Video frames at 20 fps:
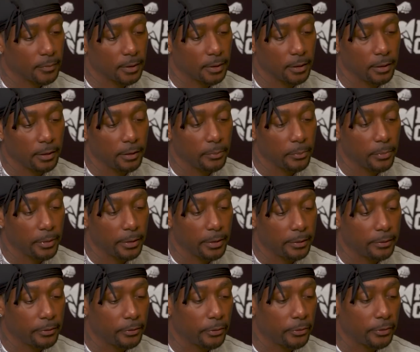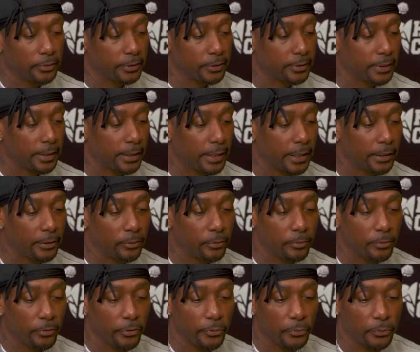Yeah, man, you know, just like how you
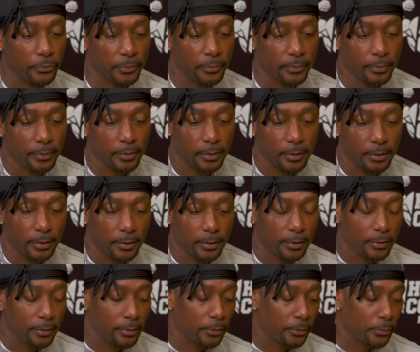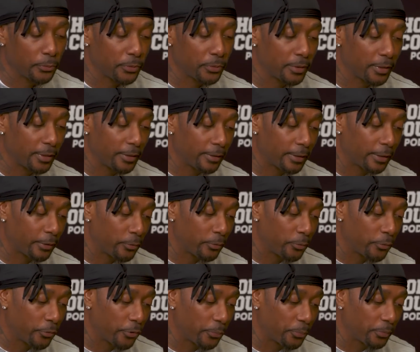grew up, you know what I'm saying? Like, you
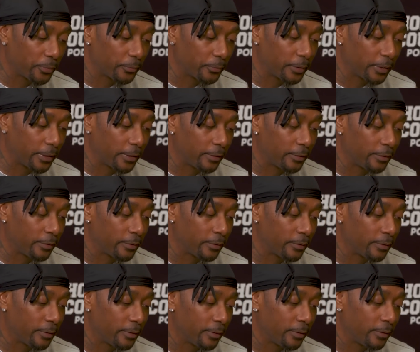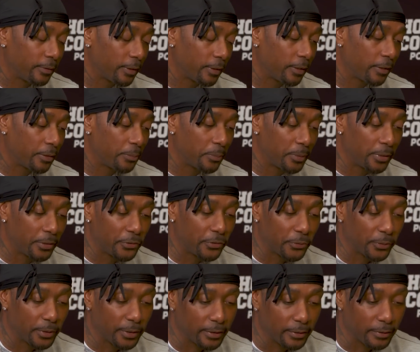grew up in
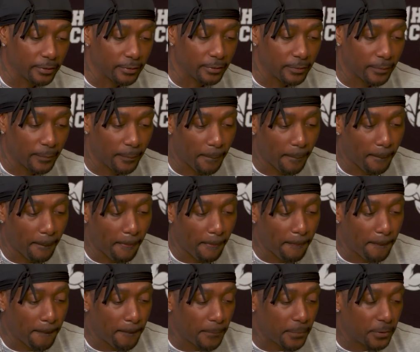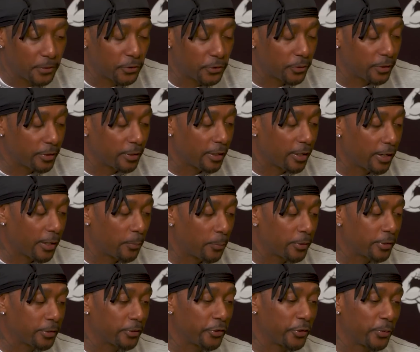elementary and junior high
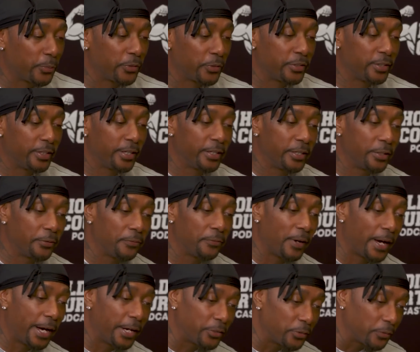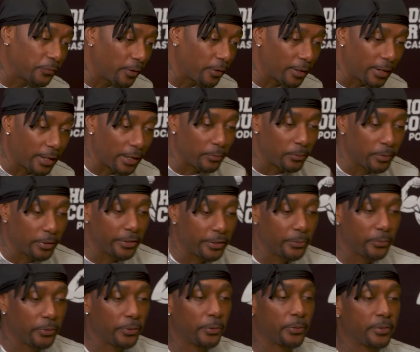with your homies, you get in the fights, you fall out with them,
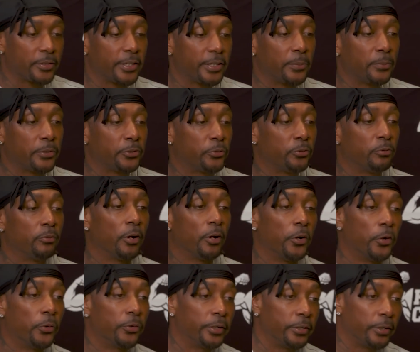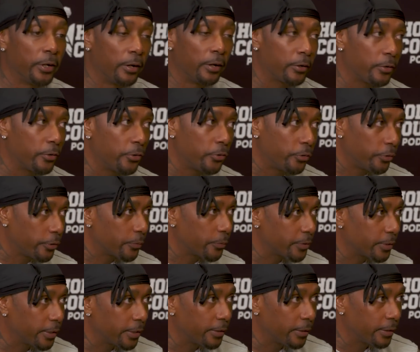you know what I'm saying? But you grown and y'all cool, you know what
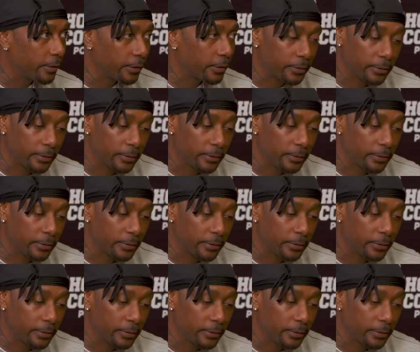I'm saying?